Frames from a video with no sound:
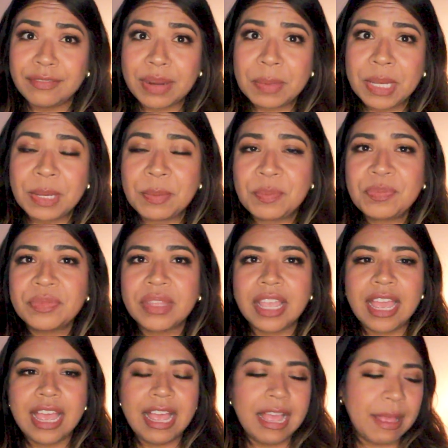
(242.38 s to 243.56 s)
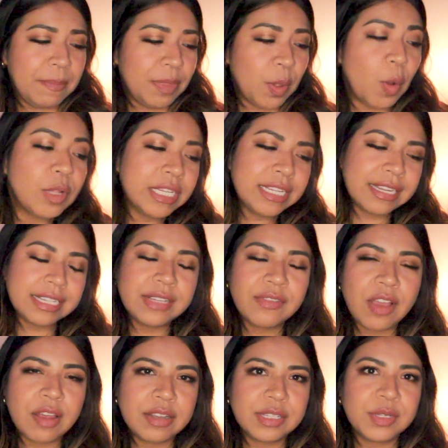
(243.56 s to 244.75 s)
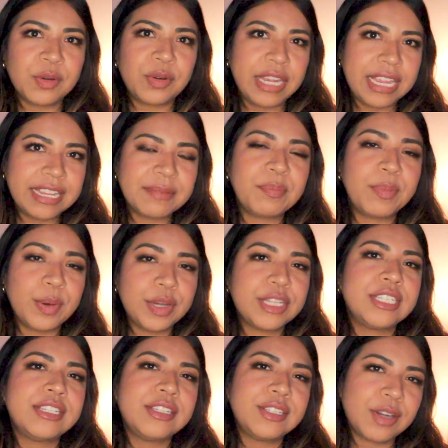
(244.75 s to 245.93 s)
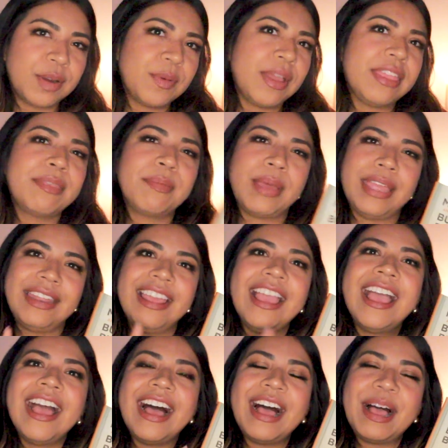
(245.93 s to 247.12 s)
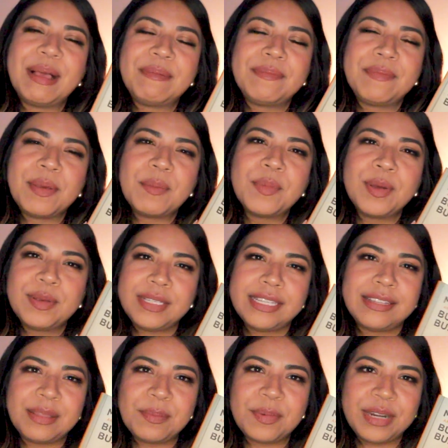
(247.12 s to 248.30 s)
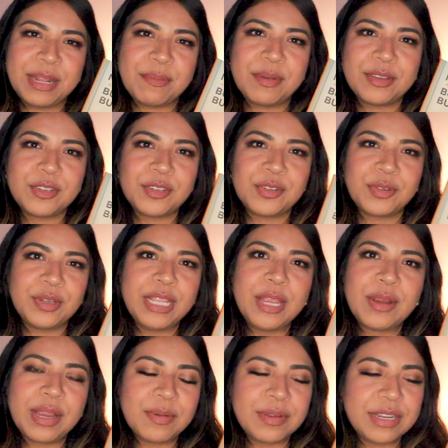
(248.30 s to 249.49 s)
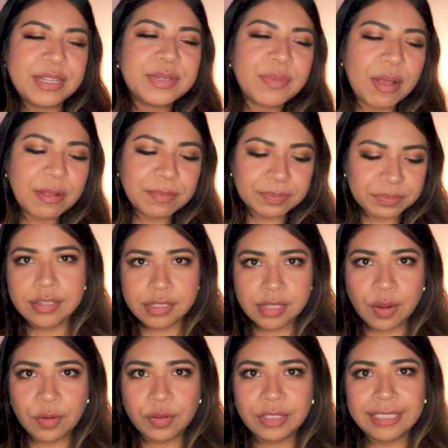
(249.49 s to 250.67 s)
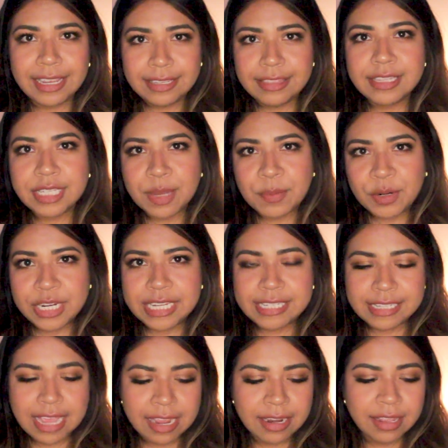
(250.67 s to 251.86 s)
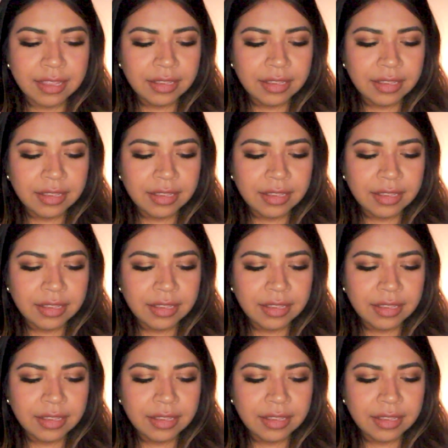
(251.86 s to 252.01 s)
from him, The Holiness of God is a great book to start with, but Moses and the Burning Bush is a really great one as well. So, like the summary said,